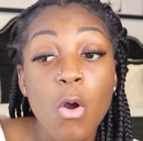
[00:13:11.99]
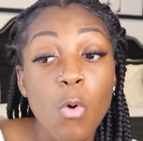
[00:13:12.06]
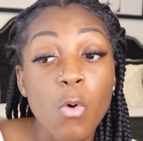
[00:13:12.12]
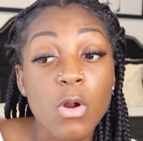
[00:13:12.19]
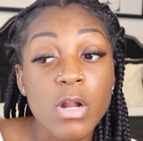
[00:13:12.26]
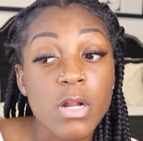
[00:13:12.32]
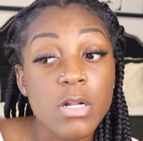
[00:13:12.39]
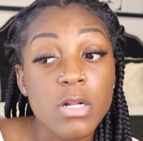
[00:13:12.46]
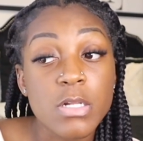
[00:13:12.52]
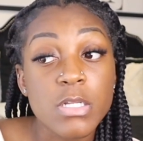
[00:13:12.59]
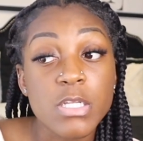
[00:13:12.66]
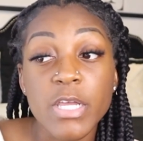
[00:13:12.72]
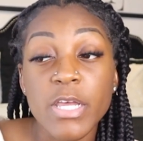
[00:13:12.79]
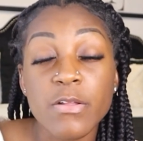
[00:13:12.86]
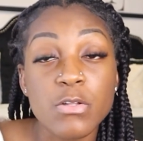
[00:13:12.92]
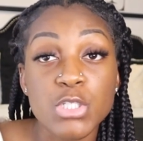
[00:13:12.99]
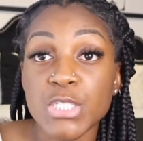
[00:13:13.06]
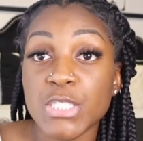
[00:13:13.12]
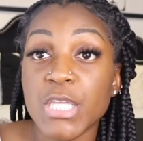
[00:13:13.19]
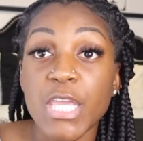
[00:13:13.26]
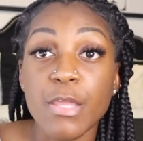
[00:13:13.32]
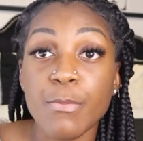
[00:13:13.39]
or it'll
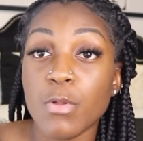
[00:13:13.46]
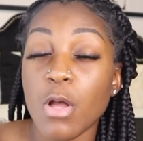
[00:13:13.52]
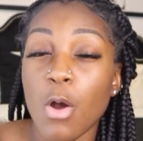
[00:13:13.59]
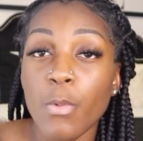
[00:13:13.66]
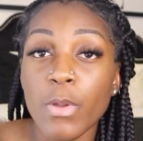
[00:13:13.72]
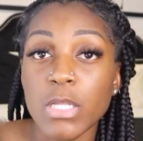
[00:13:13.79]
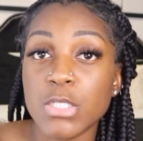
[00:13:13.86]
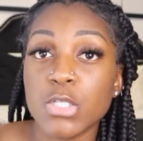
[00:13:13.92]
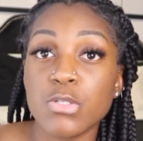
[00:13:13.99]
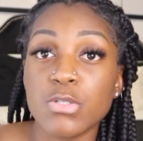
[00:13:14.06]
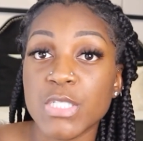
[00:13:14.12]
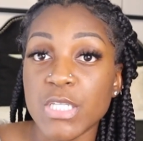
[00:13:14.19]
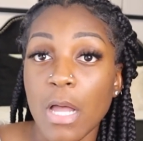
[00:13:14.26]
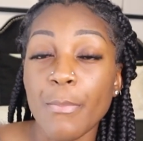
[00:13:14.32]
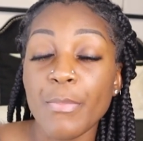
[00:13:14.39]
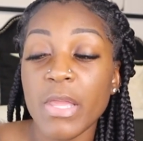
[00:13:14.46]
just keep going until you stop